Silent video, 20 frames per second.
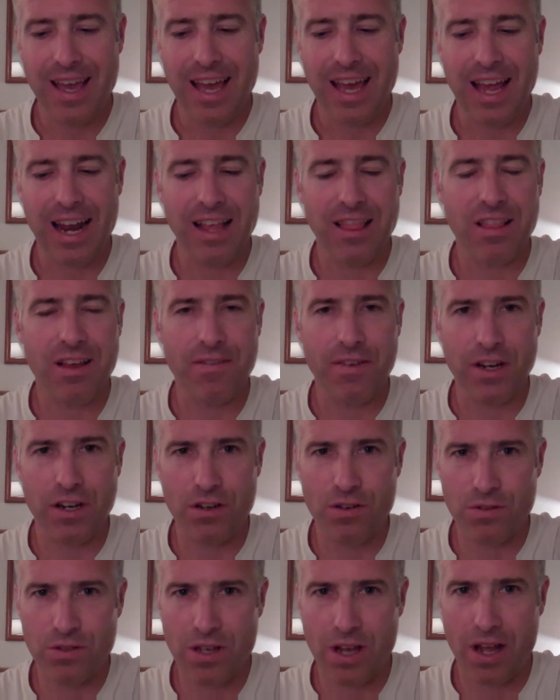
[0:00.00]
And I love it. It
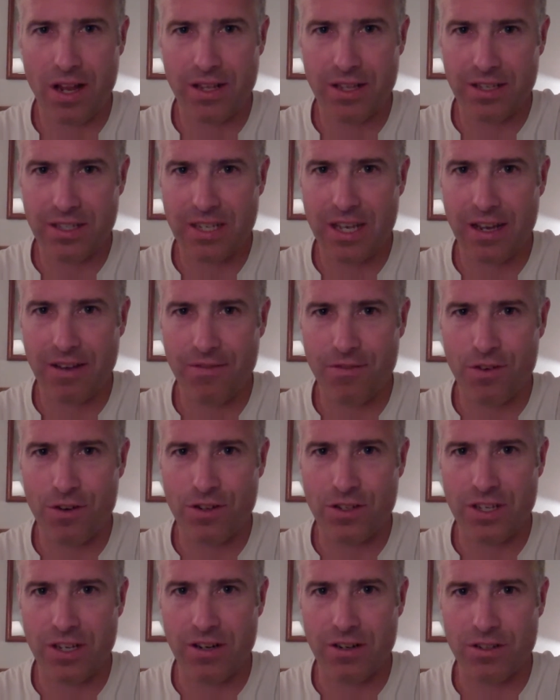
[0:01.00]
goes on. The second
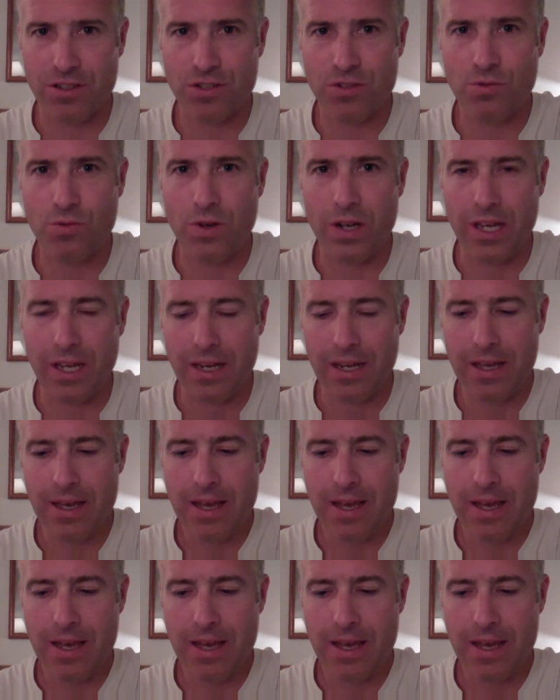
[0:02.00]
verse here is sweet.